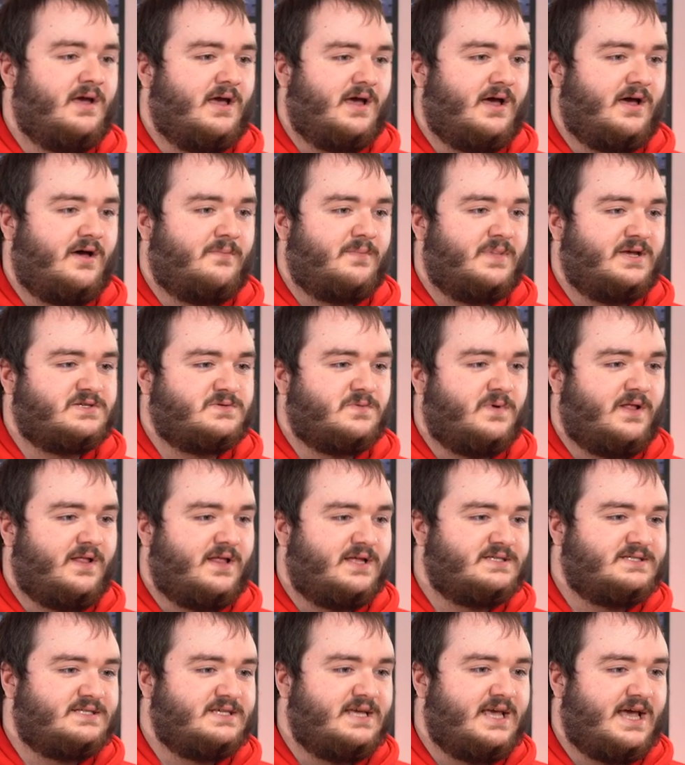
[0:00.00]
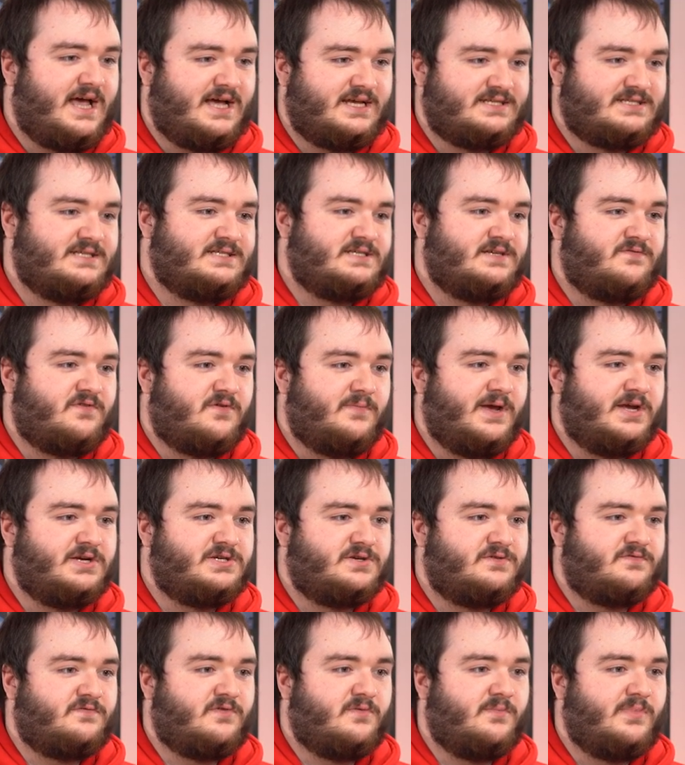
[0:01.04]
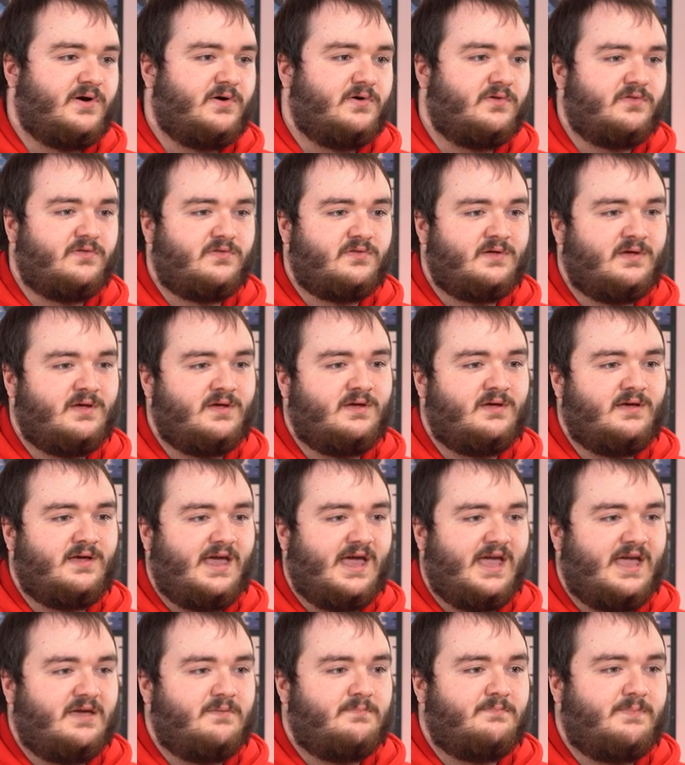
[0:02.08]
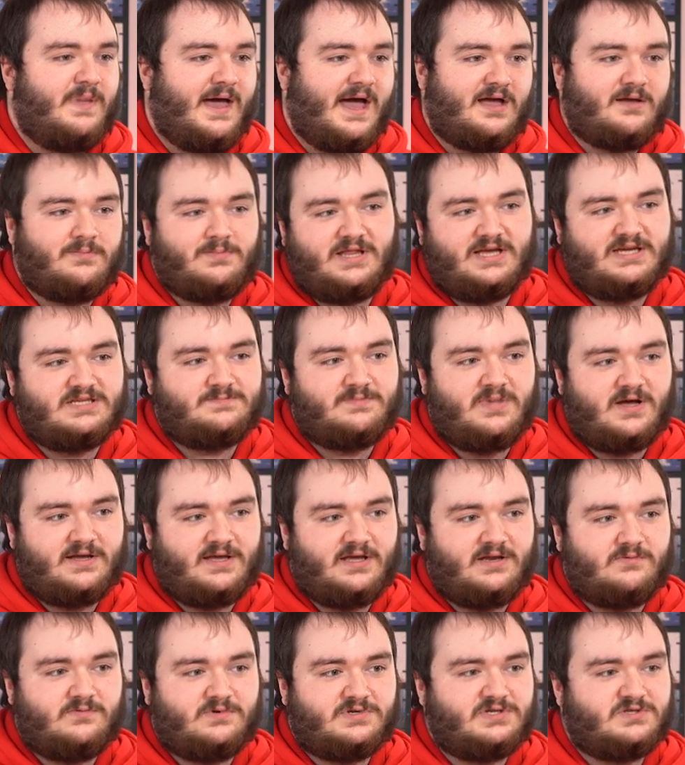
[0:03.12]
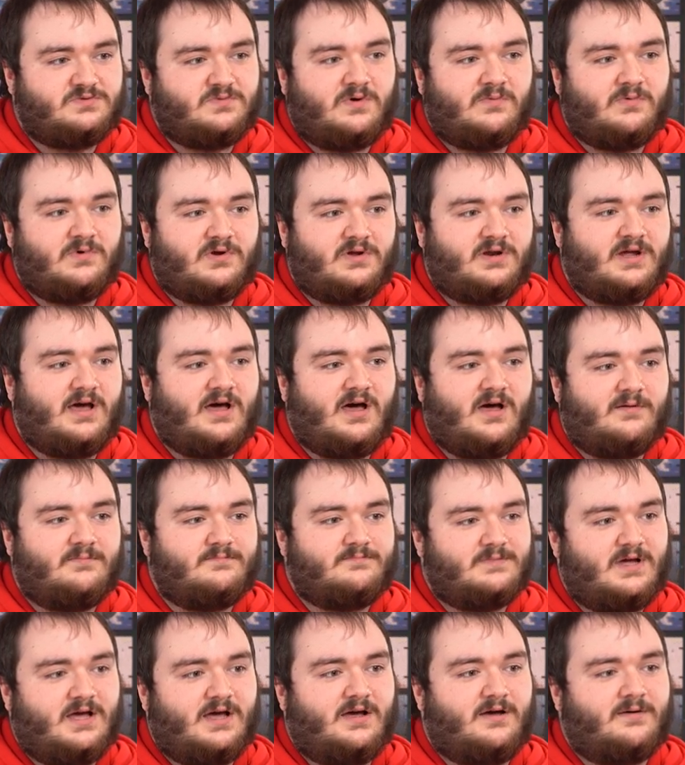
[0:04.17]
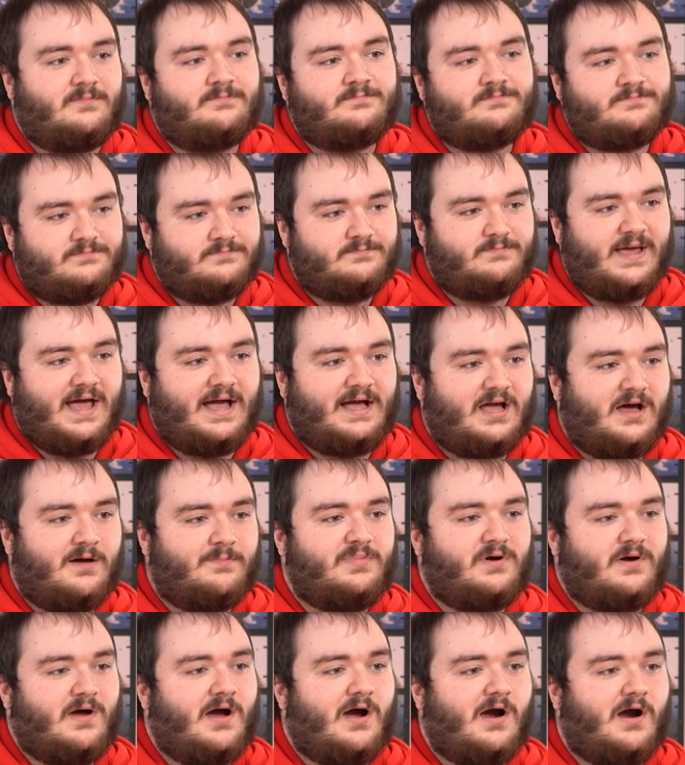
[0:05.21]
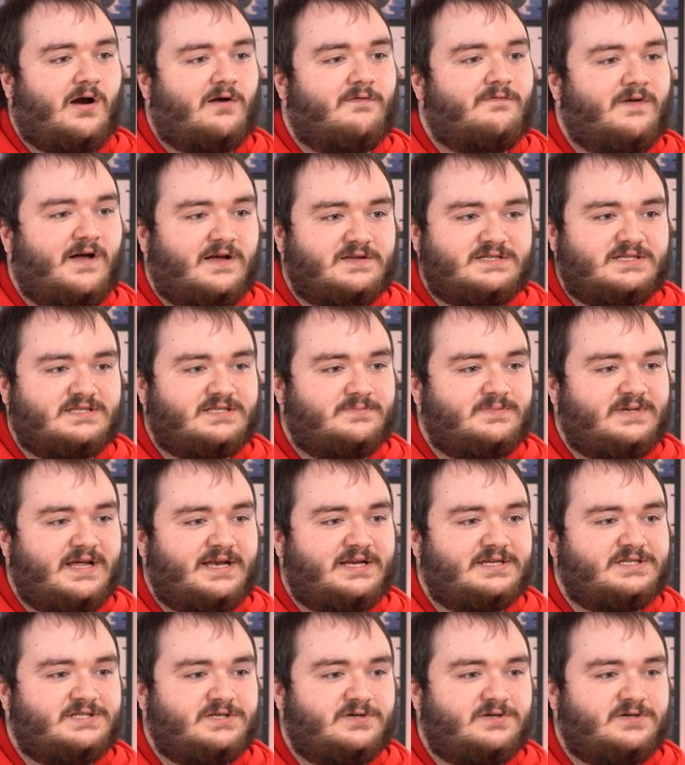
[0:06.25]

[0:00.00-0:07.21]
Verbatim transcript: um, as well as the access information for both a Backblaze bucket, which is what we're gonna um, back up our file system data